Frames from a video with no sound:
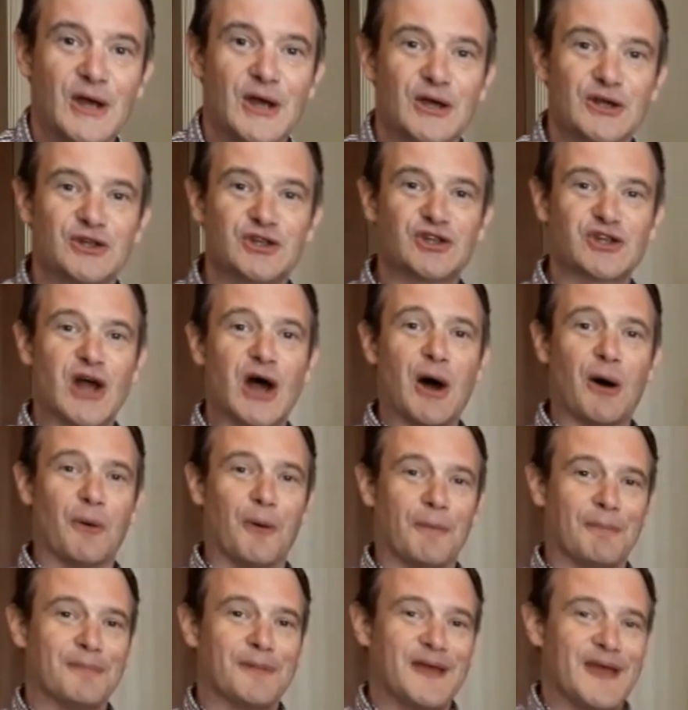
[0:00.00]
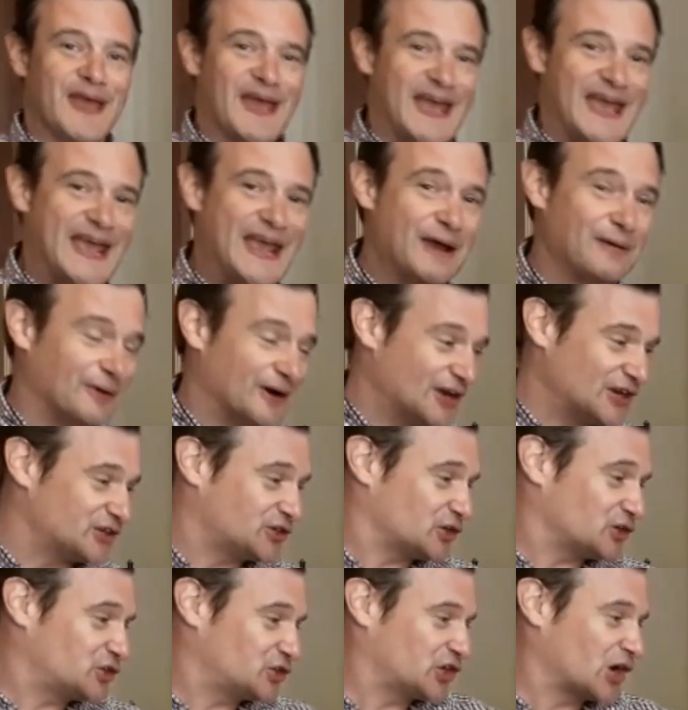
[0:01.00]
So, here
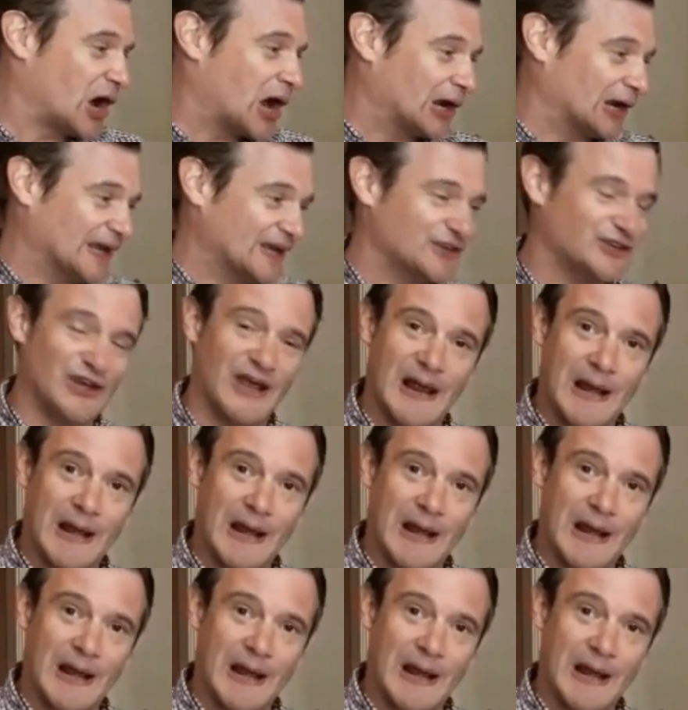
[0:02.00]
is Charlie's